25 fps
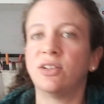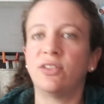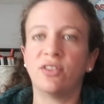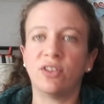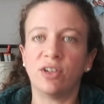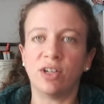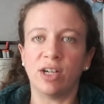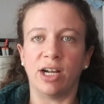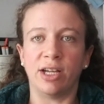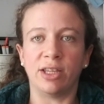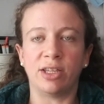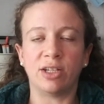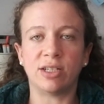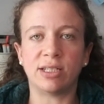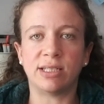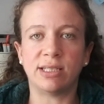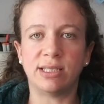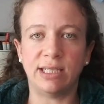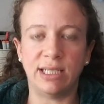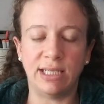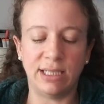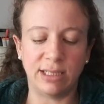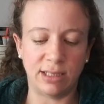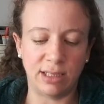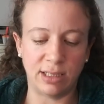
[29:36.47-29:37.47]
for other
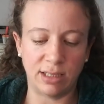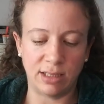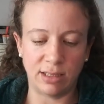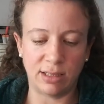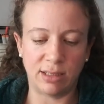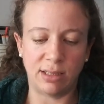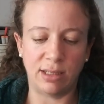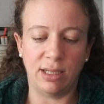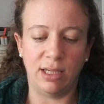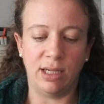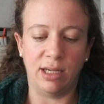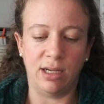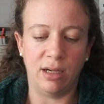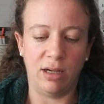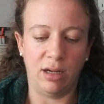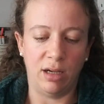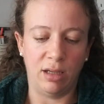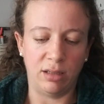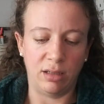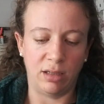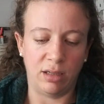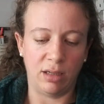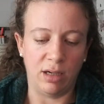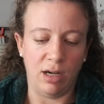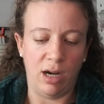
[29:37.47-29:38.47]
seasons and
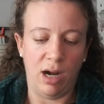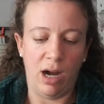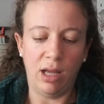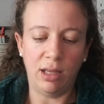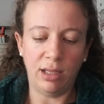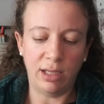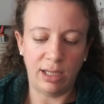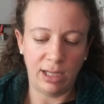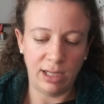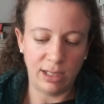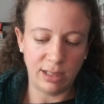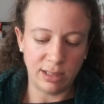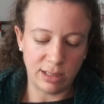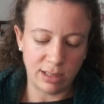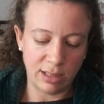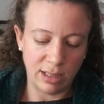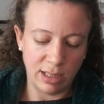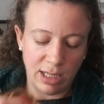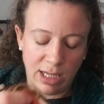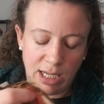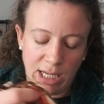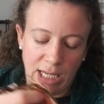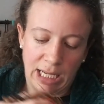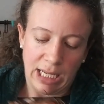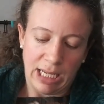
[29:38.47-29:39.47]
other holidays
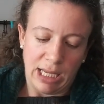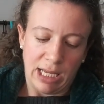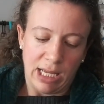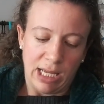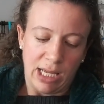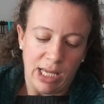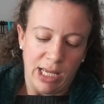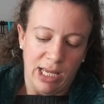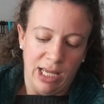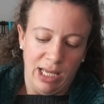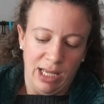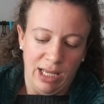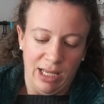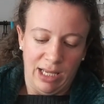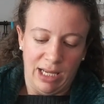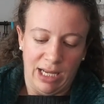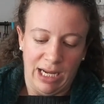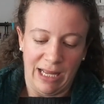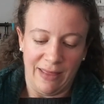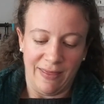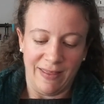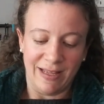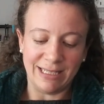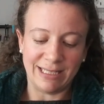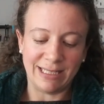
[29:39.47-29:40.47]

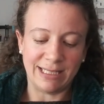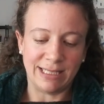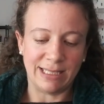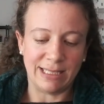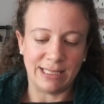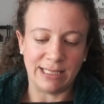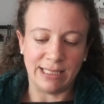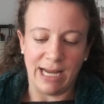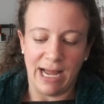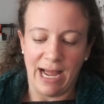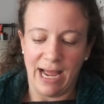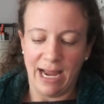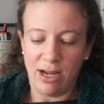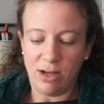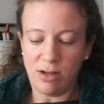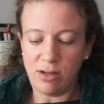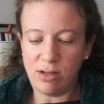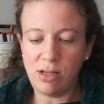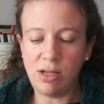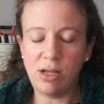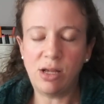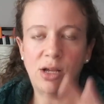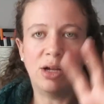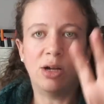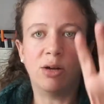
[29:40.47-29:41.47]
in this
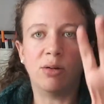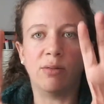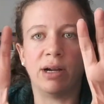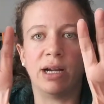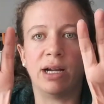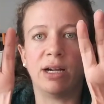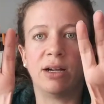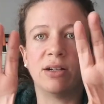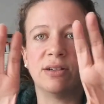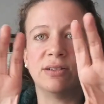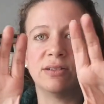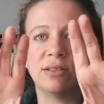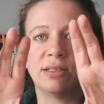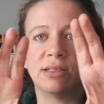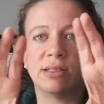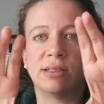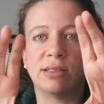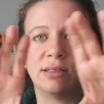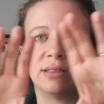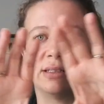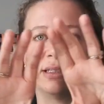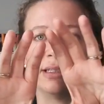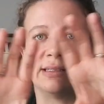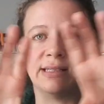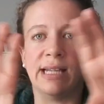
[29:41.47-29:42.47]
style where it
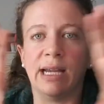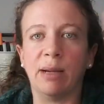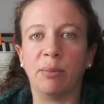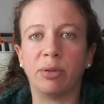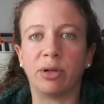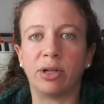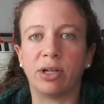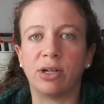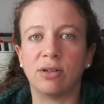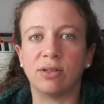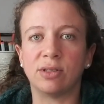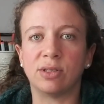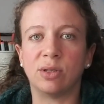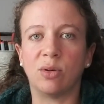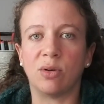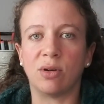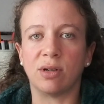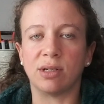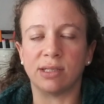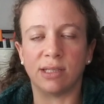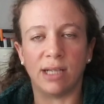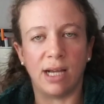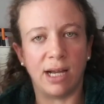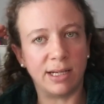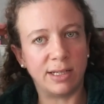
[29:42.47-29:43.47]
goes, the sampler goes
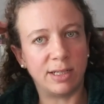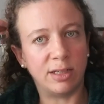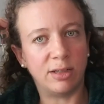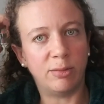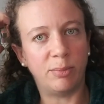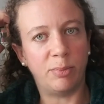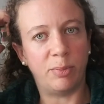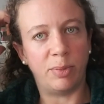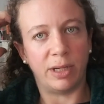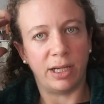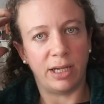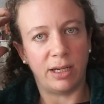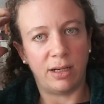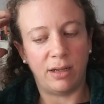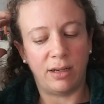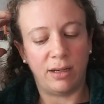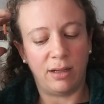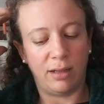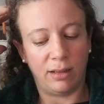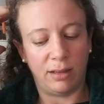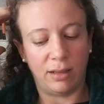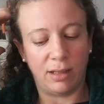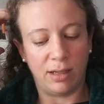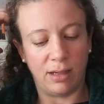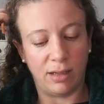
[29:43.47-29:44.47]
horizontal, but
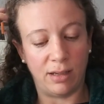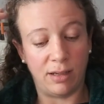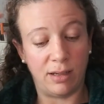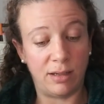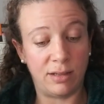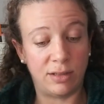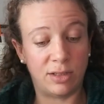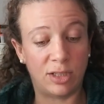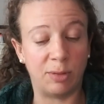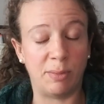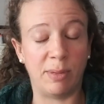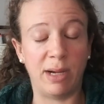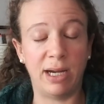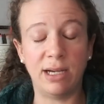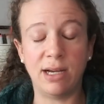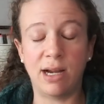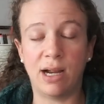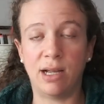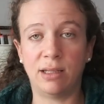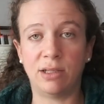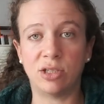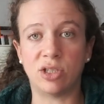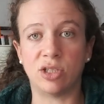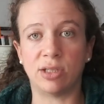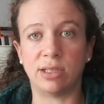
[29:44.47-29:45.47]
to my
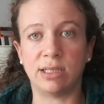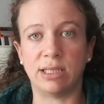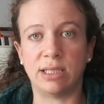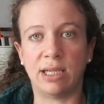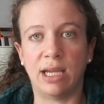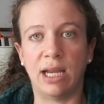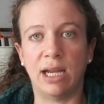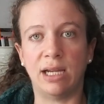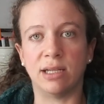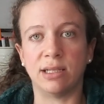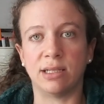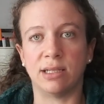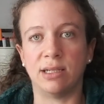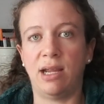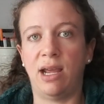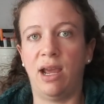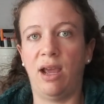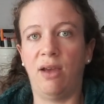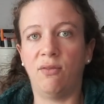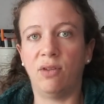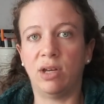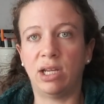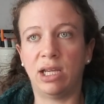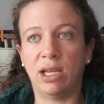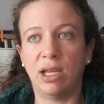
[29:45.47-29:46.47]
knowledge, Lizzie Kate doesn't
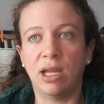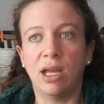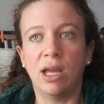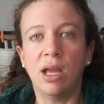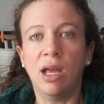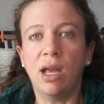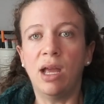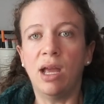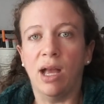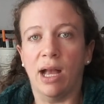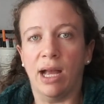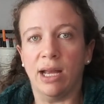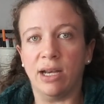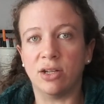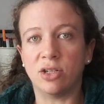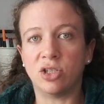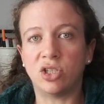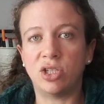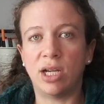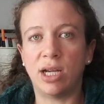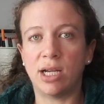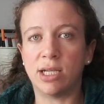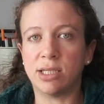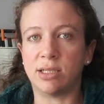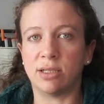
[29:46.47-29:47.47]
have any. I know
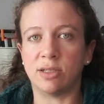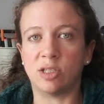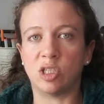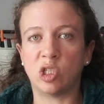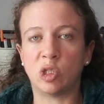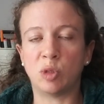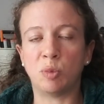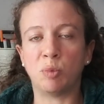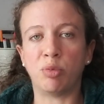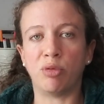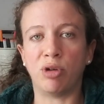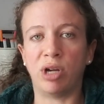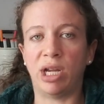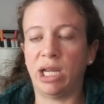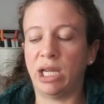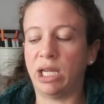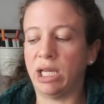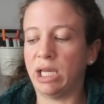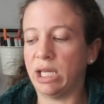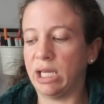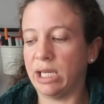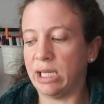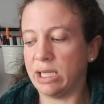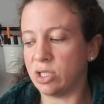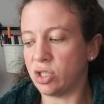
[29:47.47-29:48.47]
she has a spring
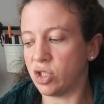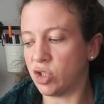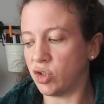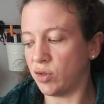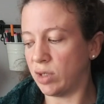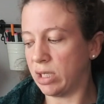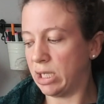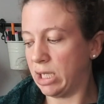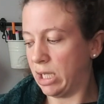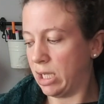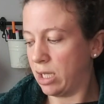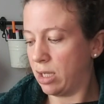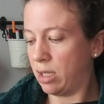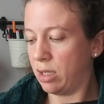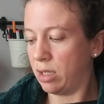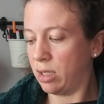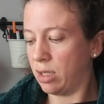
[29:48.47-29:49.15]
Eastery